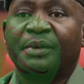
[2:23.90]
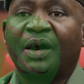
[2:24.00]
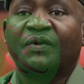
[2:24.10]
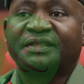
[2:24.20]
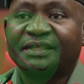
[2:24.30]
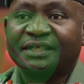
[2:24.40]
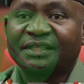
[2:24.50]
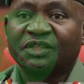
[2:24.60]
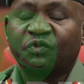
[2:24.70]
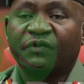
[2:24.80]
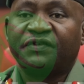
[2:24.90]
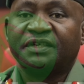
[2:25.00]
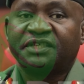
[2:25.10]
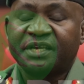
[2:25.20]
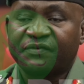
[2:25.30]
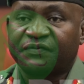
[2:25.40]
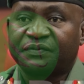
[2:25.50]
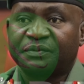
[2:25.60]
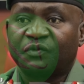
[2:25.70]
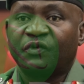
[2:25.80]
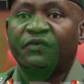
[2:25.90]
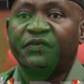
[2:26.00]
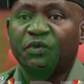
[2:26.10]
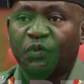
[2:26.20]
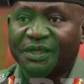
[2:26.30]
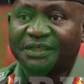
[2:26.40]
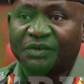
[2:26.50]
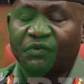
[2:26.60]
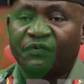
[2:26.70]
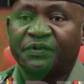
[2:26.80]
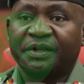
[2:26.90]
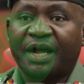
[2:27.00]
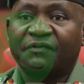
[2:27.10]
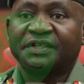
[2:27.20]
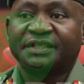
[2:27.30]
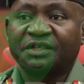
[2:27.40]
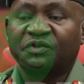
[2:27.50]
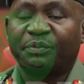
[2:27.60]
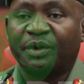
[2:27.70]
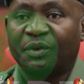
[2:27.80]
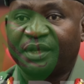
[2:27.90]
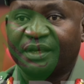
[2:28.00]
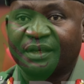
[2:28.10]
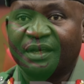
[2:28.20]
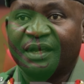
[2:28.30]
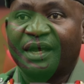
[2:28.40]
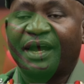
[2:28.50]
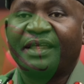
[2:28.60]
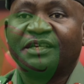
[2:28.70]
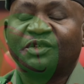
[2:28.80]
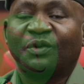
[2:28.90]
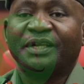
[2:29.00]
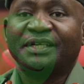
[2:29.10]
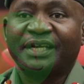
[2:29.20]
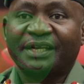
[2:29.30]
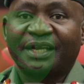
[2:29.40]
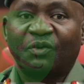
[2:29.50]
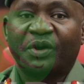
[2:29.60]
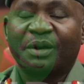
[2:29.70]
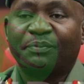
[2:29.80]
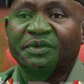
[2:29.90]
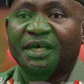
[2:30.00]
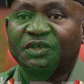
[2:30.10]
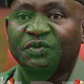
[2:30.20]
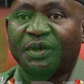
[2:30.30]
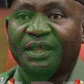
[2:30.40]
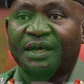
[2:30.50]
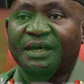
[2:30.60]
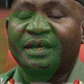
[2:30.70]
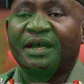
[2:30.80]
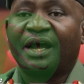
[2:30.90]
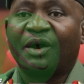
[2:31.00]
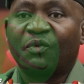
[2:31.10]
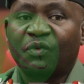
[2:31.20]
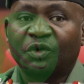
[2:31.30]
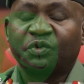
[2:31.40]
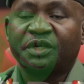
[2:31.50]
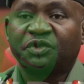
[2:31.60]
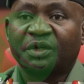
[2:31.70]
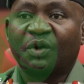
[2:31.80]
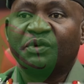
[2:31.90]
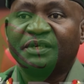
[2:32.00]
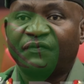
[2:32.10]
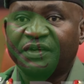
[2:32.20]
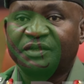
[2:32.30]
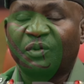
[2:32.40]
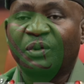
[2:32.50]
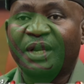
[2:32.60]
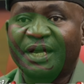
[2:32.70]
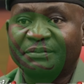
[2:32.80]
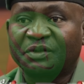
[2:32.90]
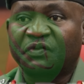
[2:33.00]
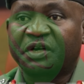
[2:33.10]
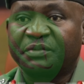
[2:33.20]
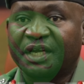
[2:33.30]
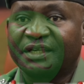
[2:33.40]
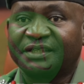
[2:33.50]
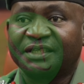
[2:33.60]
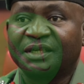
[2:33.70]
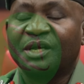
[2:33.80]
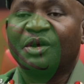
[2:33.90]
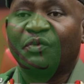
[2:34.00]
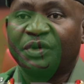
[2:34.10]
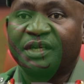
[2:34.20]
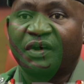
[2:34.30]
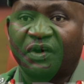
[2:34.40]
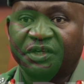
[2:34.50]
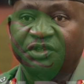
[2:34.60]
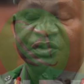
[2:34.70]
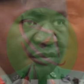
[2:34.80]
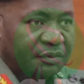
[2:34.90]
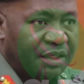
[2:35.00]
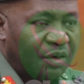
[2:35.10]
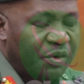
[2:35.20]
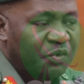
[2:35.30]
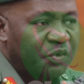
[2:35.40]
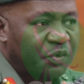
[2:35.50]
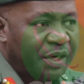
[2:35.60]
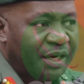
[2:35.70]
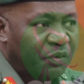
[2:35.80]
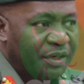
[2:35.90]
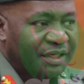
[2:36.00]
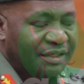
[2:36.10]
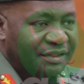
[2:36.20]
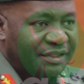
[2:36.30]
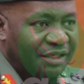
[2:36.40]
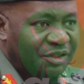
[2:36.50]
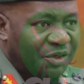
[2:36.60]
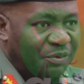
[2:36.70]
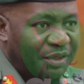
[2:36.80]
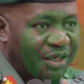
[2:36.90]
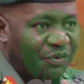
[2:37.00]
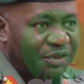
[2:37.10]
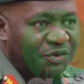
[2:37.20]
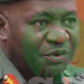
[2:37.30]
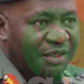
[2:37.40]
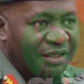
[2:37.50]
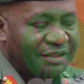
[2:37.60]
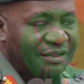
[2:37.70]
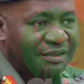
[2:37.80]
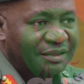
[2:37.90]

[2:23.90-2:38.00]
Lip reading: our citizens will feel safe, will feel wanted, will have a sense of belonging. And it is only then that we can put hands together and work to ensure that we defeat all acts of criminality within our region. And when I went as a theater commander, we saw that